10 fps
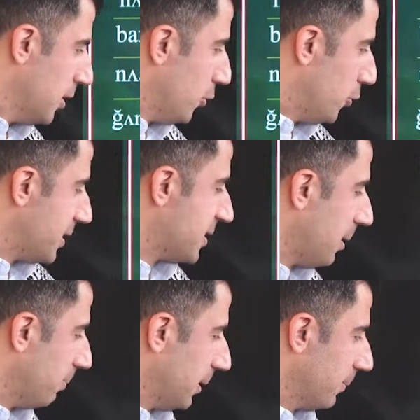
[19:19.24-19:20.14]
For
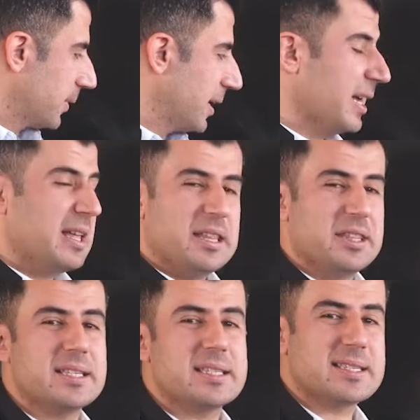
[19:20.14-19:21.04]
example,
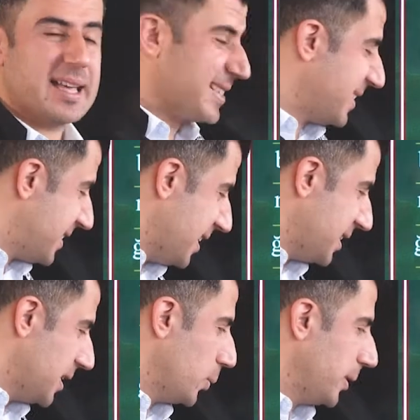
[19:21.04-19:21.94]
this is a
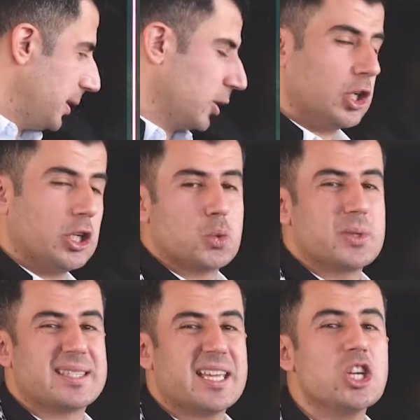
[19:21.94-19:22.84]
city. In Kurdish we
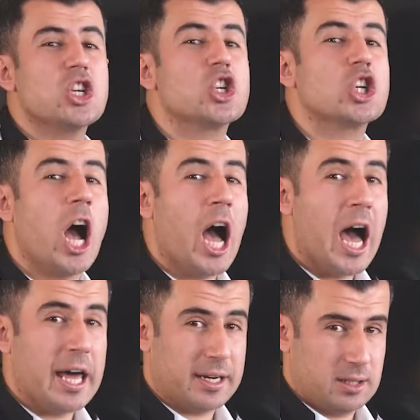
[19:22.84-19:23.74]
say
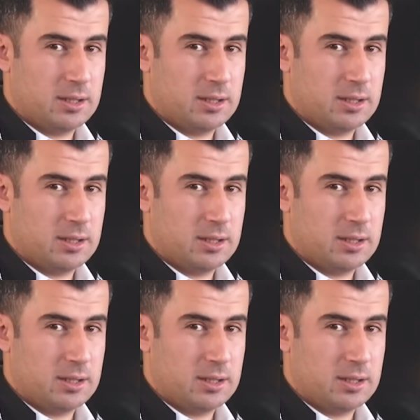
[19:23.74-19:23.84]
shar.